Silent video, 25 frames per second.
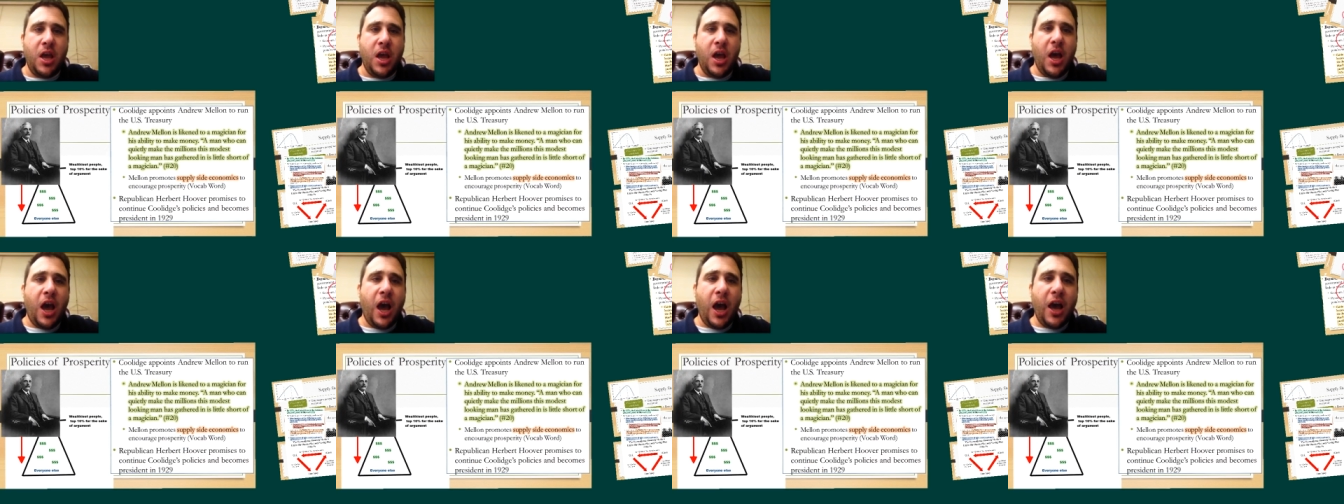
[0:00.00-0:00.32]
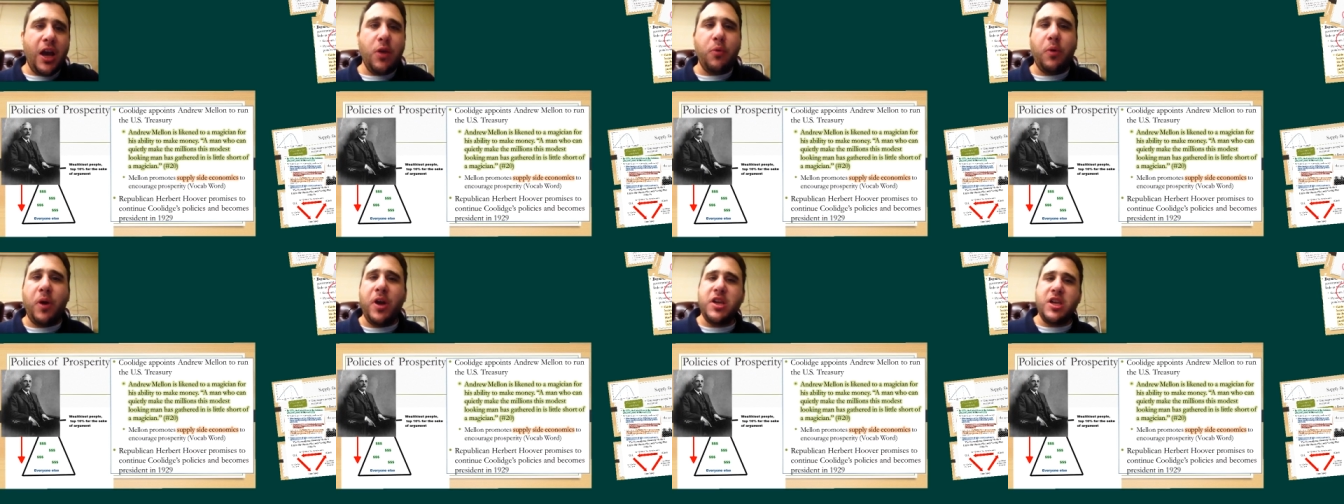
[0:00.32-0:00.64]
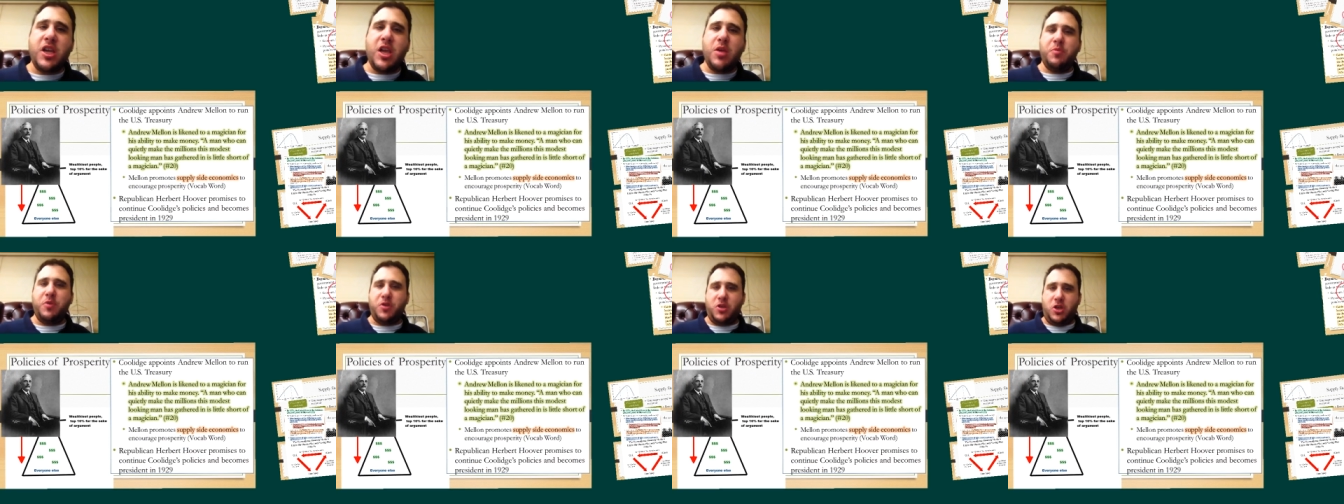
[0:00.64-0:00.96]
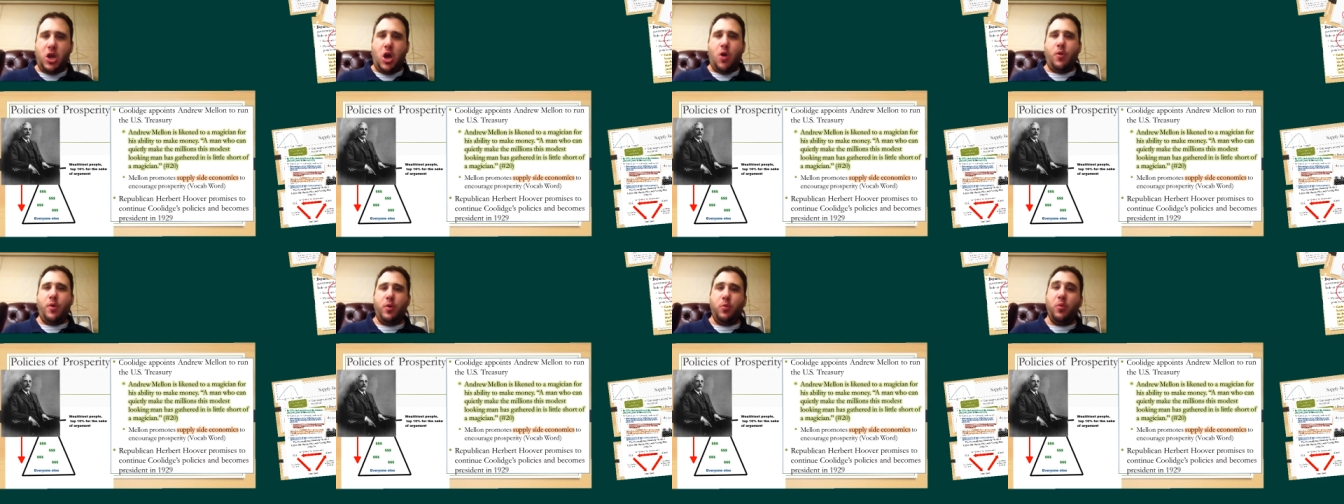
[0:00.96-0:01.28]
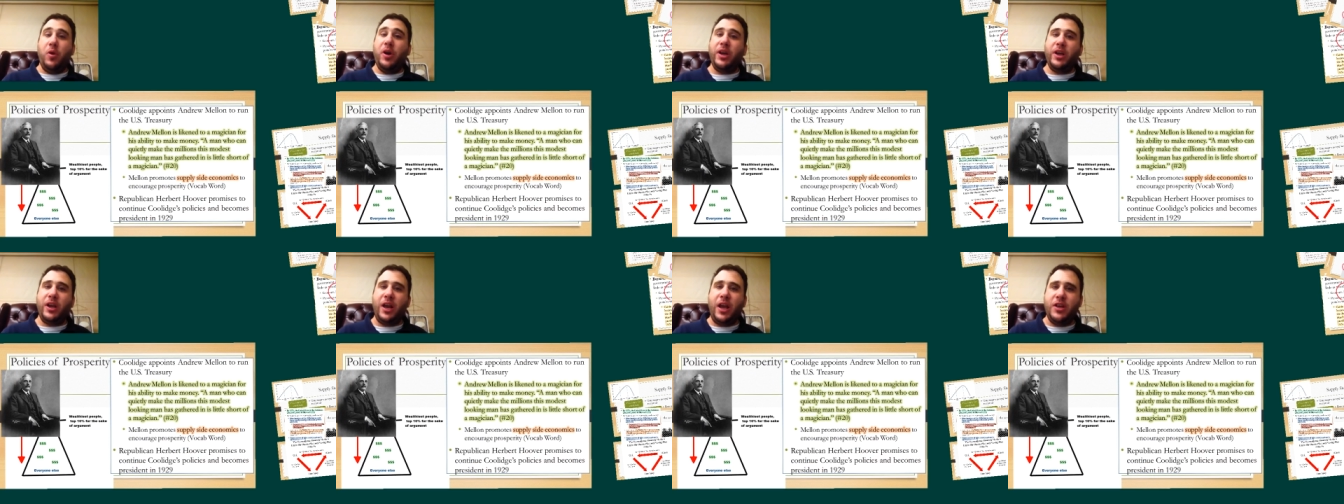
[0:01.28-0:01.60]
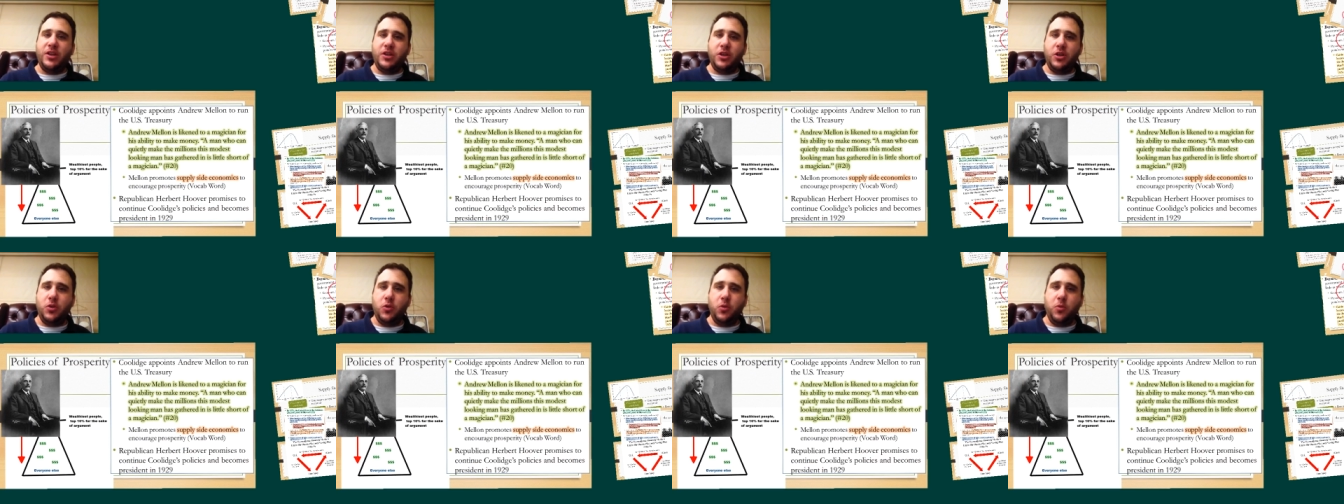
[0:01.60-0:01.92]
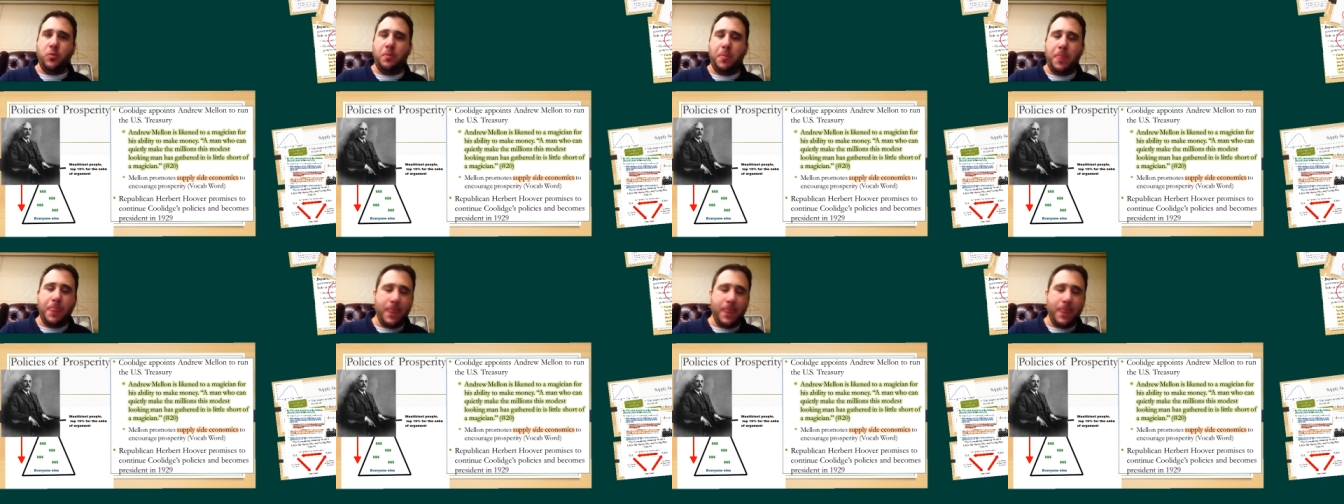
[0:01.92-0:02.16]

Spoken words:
How do I keep it going? What can I do?